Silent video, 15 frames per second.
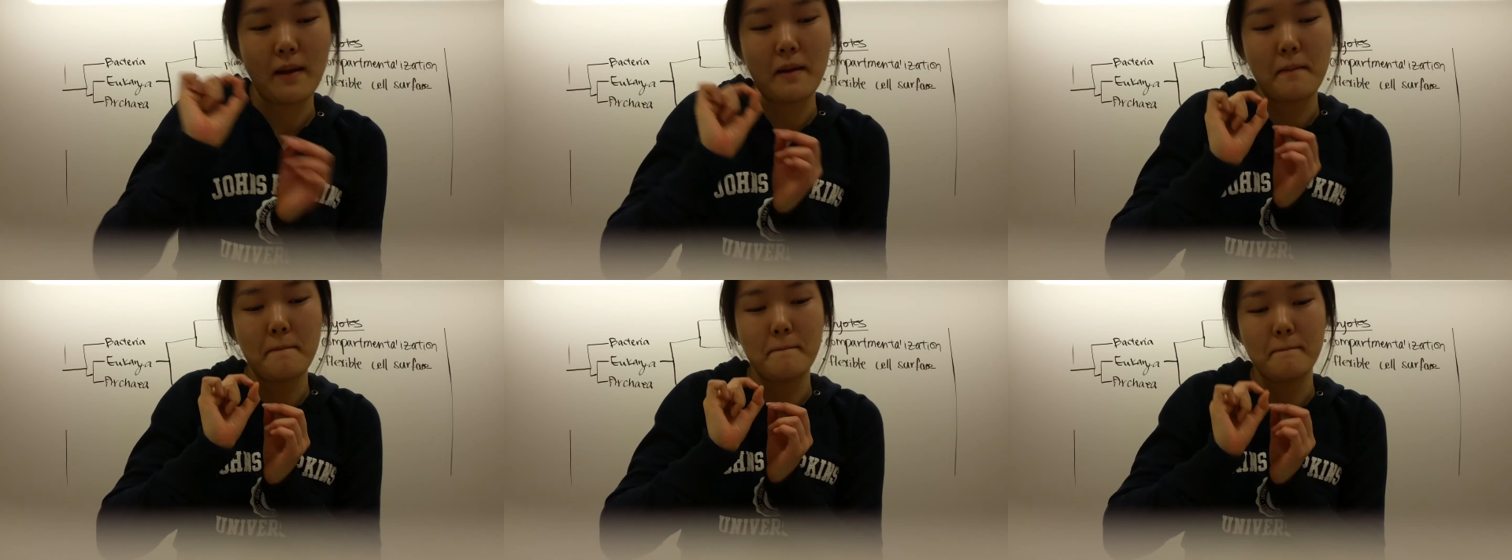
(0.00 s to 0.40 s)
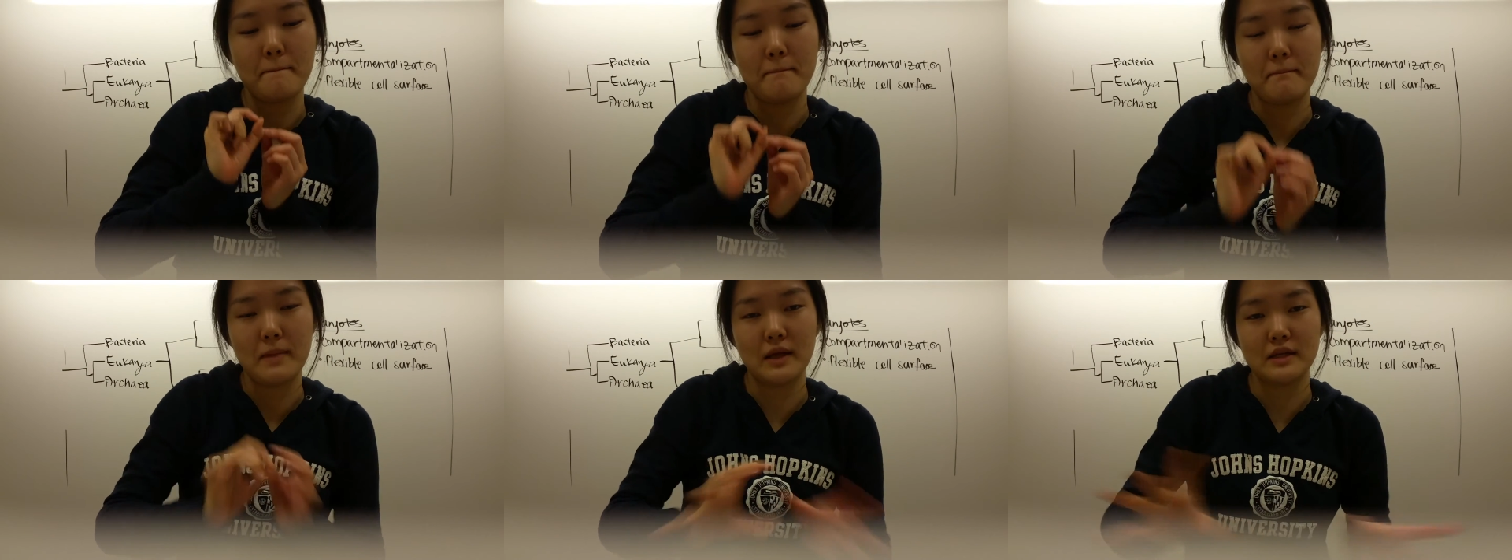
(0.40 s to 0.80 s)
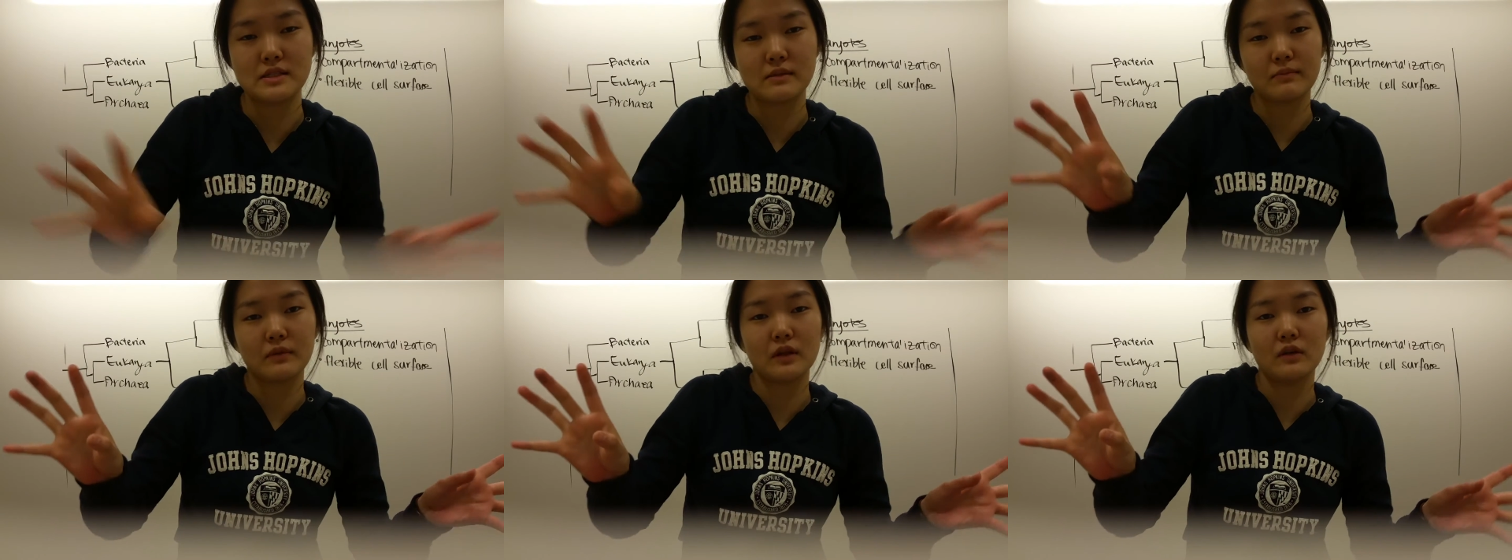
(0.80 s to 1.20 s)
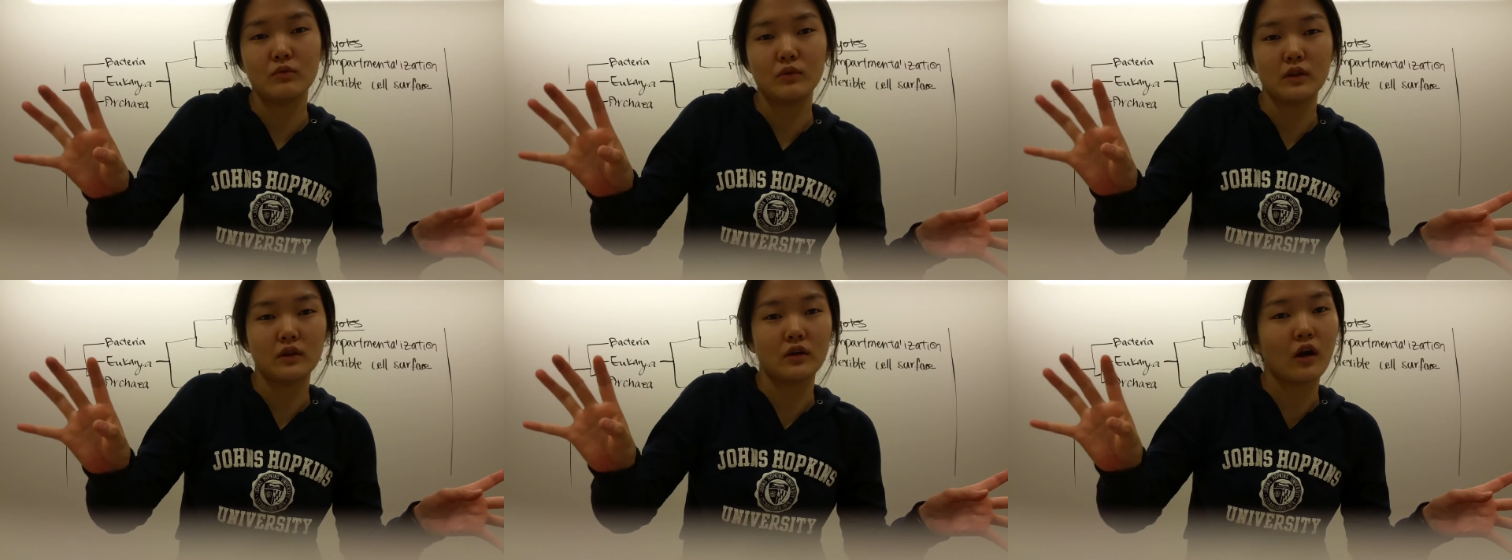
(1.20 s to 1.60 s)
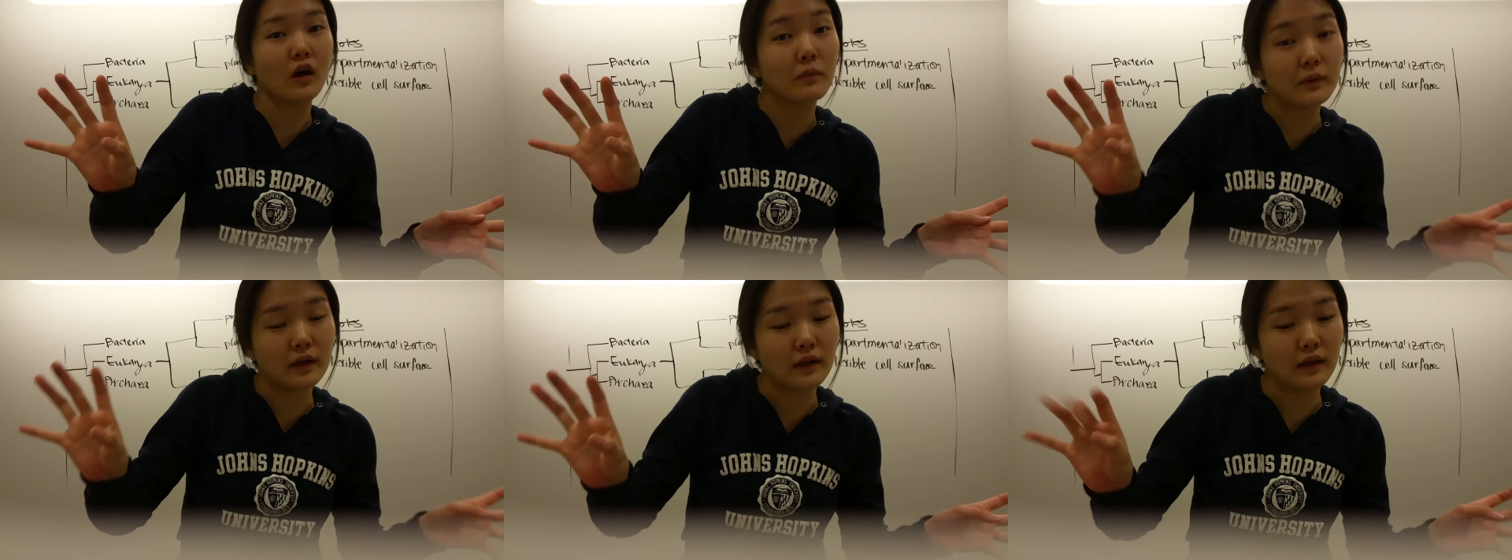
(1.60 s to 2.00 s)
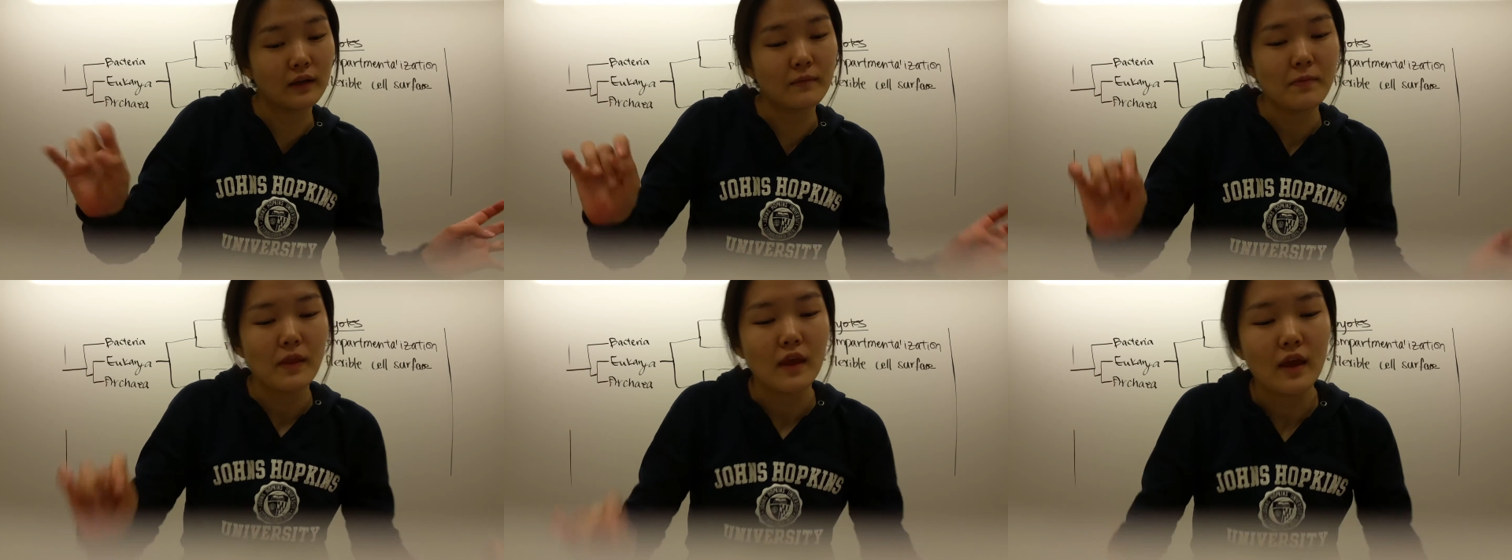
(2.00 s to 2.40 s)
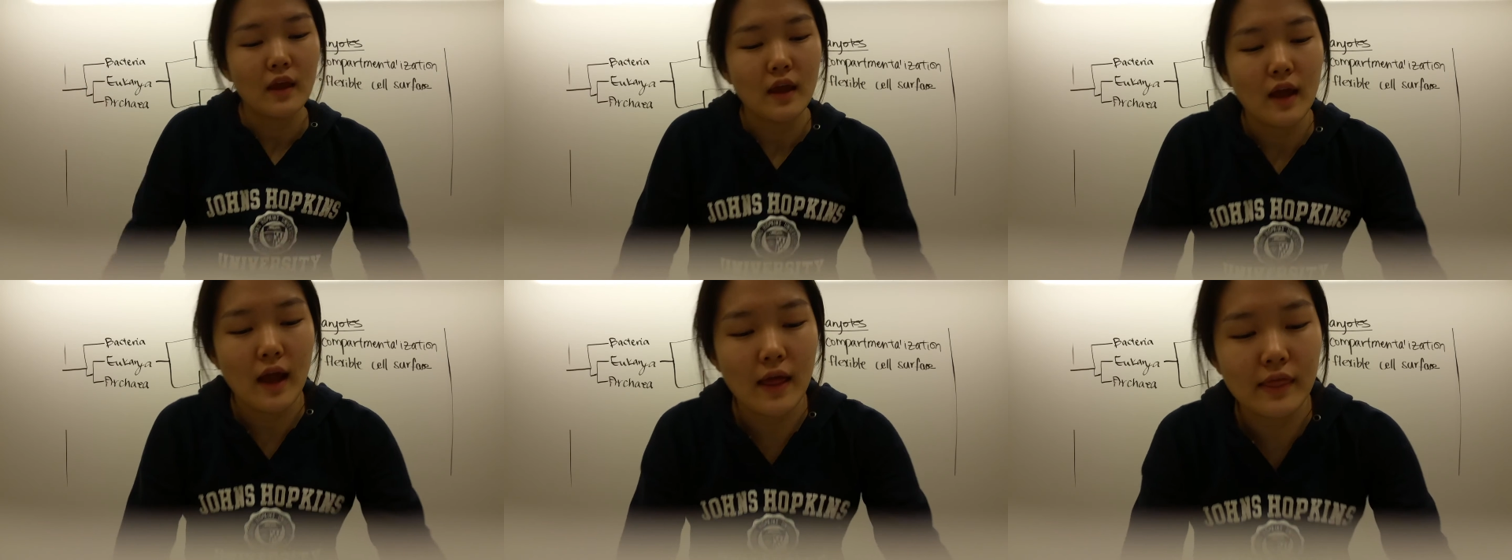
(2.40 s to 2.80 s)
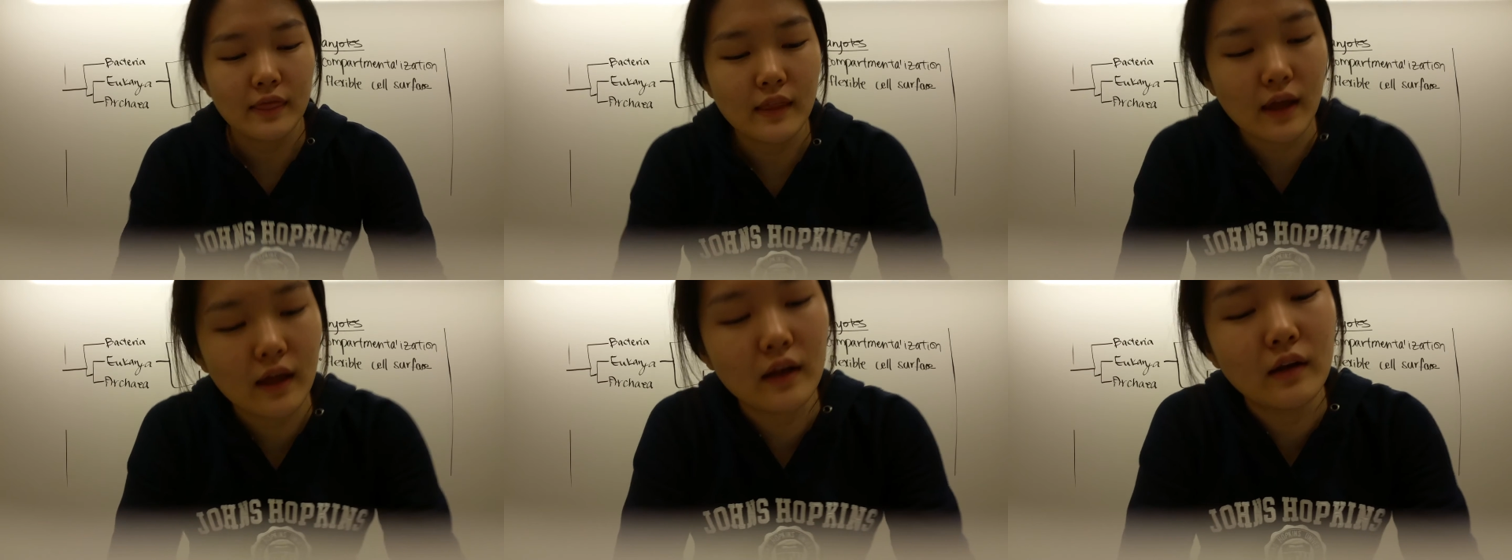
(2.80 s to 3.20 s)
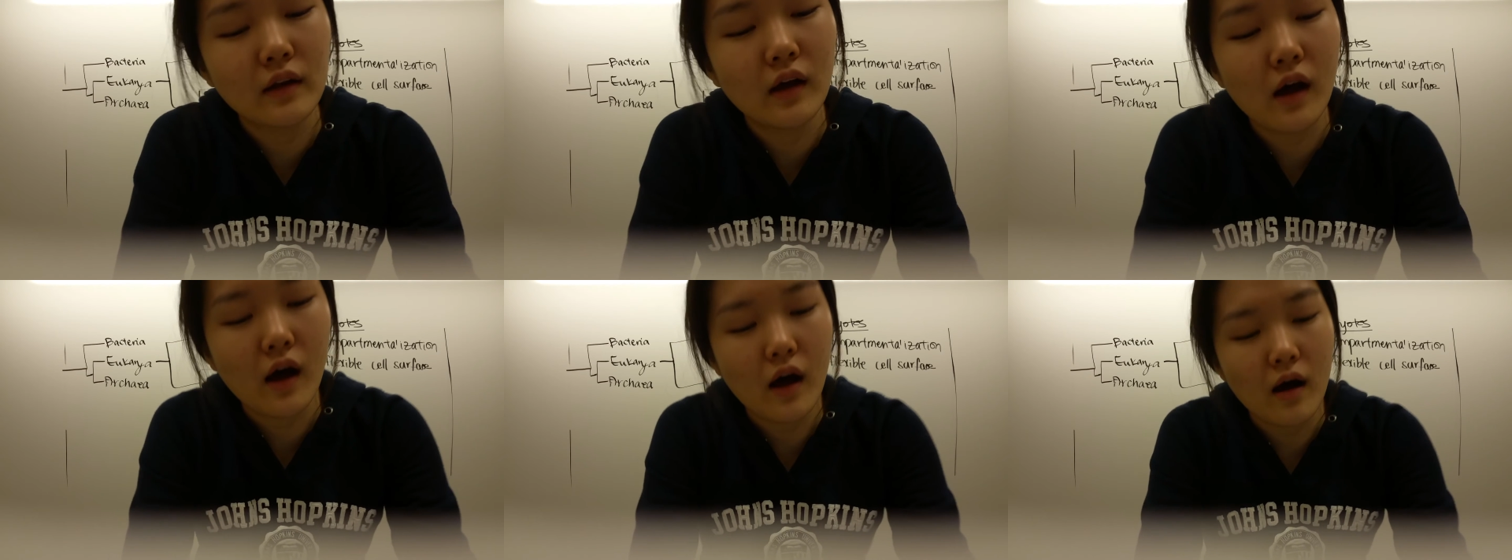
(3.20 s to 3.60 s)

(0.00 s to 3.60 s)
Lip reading: and make something with the carbon in it. And then